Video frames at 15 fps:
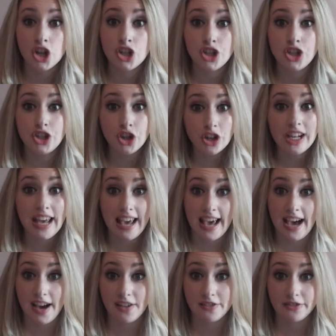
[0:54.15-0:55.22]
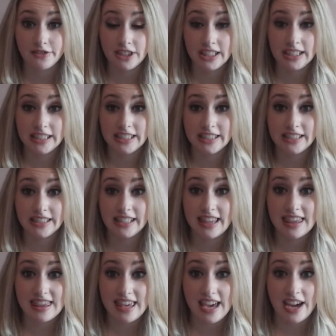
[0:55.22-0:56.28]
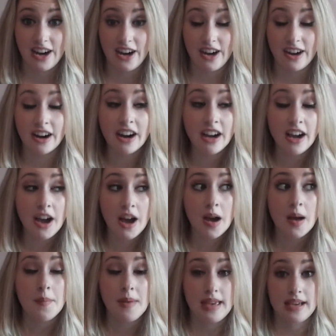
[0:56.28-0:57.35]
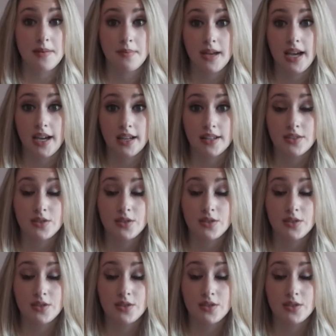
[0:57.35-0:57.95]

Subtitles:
Should Have in Their Makeup Bag.